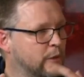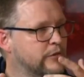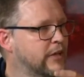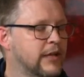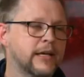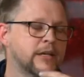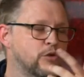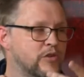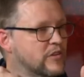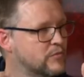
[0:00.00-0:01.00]
pulsing and
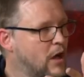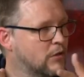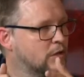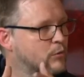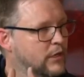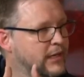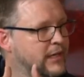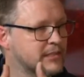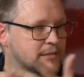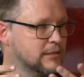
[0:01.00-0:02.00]
using spotter and
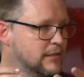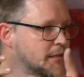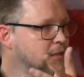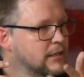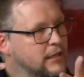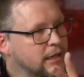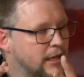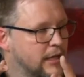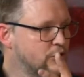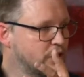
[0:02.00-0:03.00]
whatnot,
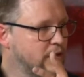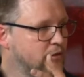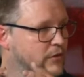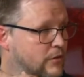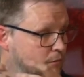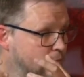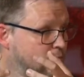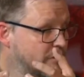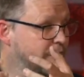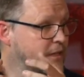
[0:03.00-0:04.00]
kind of changed
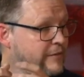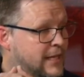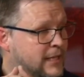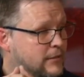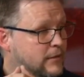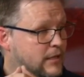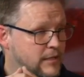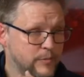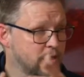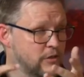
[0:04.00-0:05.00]
the feel of that.
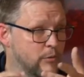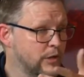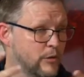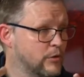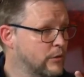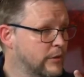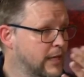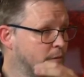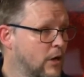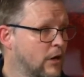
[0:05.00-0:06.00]
Especially when you were doing
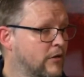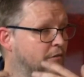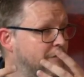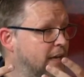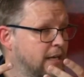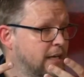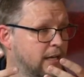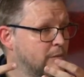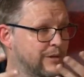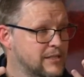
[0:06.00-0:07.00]
landmarks and
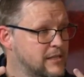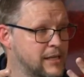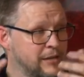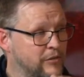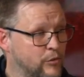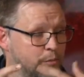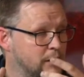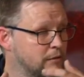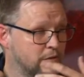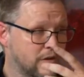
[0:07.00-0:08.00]
fighting NPCs, your
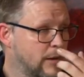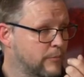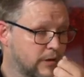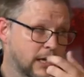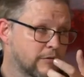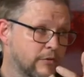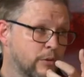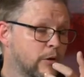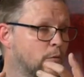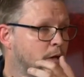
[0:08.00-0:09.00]
build stopped kind of
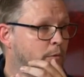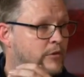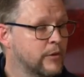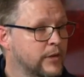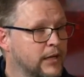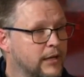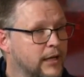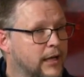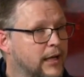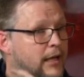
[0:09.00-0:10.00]
doing what it was doing.
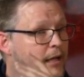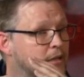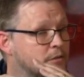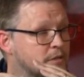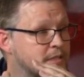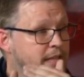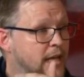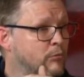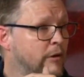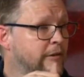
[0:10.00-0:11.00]
So
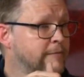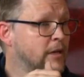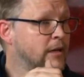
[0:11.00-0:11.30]
instead, what we've